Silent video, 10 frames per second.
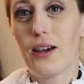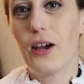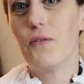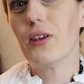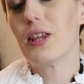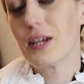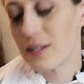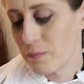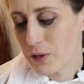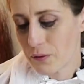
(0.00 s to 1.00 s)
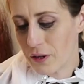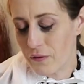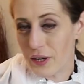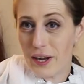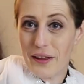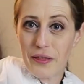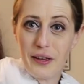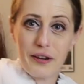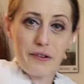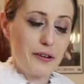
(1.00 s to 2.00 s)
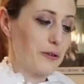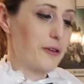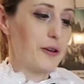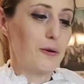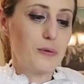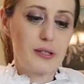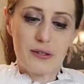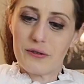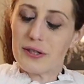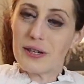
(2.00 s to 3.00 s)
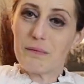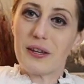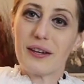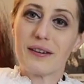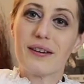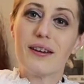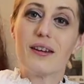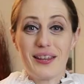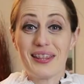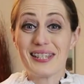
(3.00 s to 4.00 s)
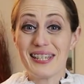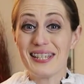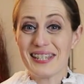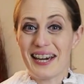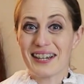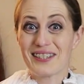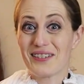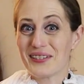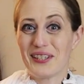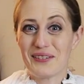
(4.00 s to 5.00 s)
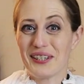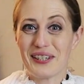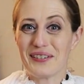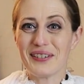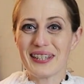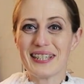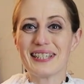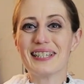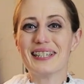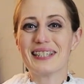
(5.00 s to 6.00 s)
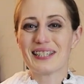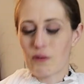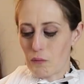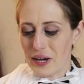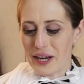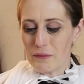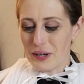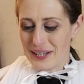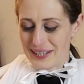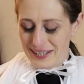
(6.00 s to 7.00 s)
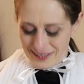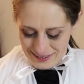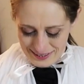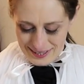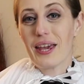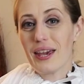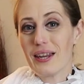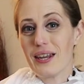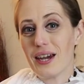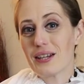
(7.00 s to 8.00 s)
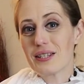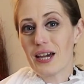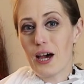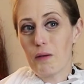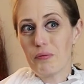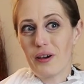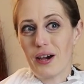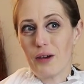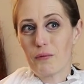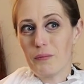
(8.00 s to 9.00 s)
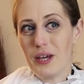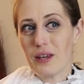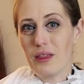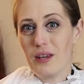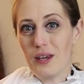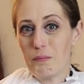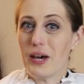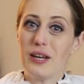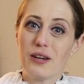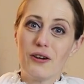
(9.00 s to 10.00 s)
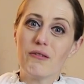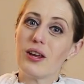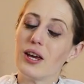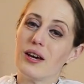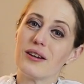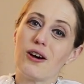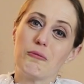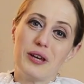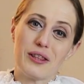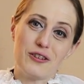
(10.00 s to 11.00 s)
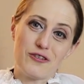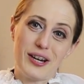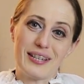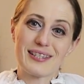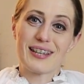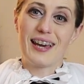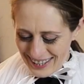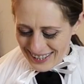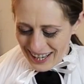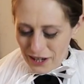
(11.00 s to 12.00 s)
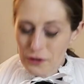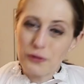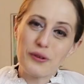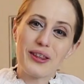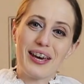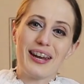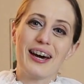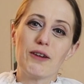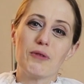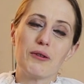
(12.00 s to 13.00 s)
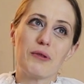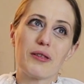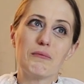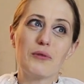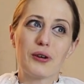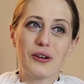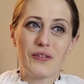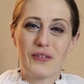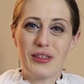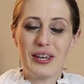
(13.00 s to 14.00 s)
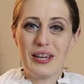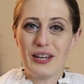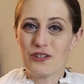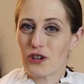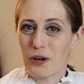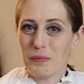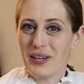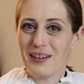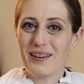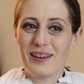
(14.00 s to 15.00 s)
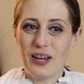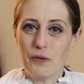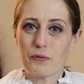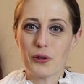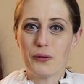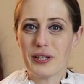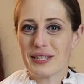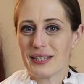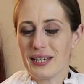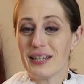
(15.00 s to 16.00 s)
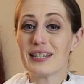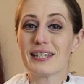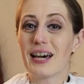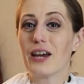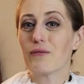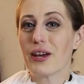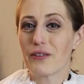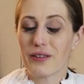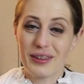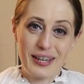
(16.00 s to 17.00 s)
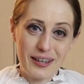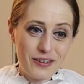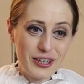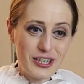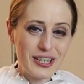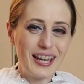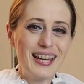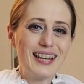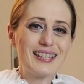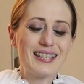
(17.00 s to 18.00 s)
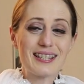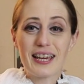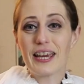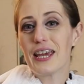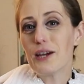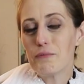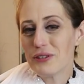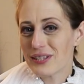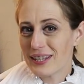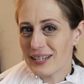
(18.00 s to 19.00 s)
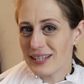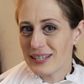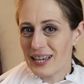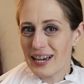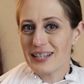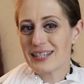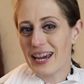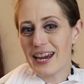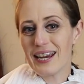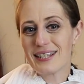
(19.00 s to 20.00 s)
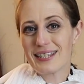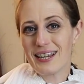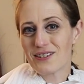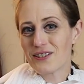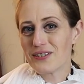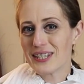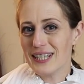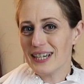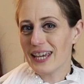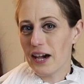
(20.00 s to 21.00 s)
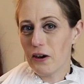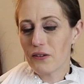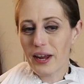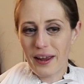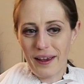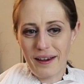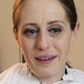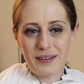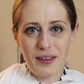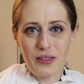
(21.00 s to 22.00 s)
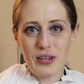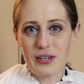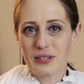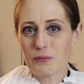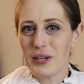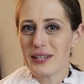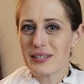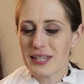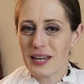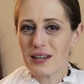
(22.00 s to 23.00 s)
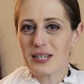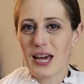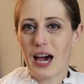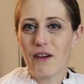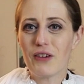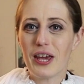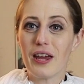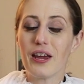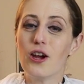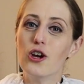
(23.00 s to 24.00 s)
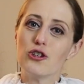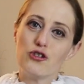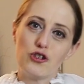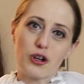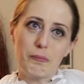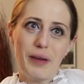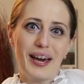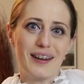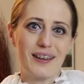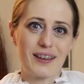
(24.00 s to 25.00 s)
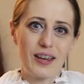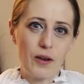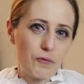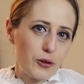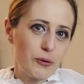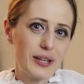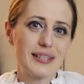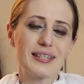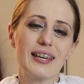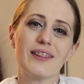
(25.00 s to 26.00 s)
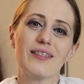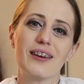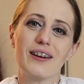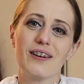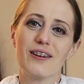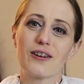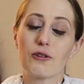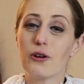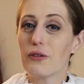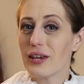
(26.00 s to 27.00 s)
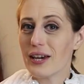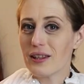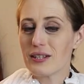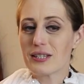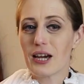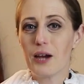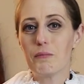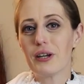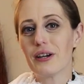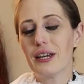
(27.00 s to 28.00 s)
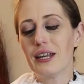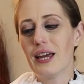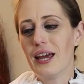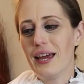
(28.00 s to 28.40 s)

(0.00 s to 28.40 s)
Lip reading: I feel like some sort of an ethereal ghost or something. This is actually really, really cool. This is what I wanted. And next up, I will make the petticoat and I'll make the dress. It's kind of cool that I went with more of the German influence in design rather than the English, since I am using this as a Saint Lucia gown, and the Swedes tended to have a Germanic influence in their clothing at this time period.